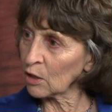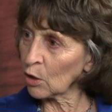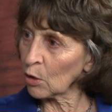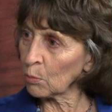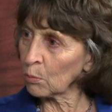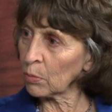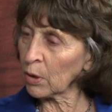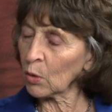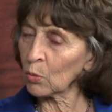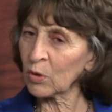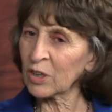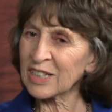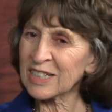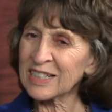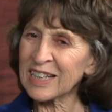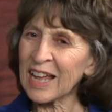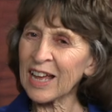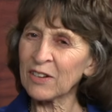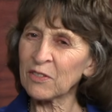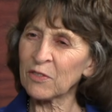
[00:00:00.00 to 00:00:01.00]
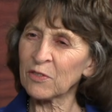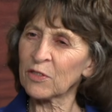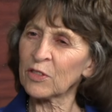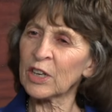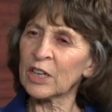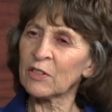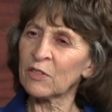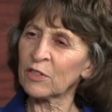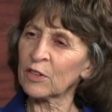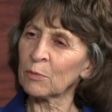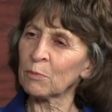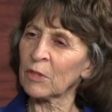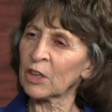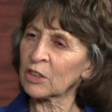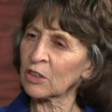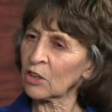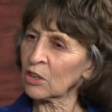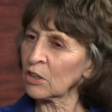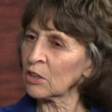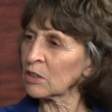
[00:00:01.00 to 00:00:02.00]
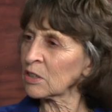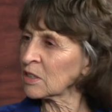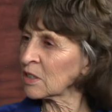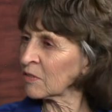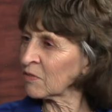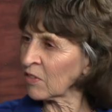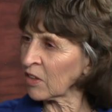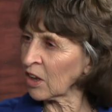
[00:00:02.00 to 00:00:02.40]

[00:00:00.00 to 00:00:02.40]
but we're set free from the curse of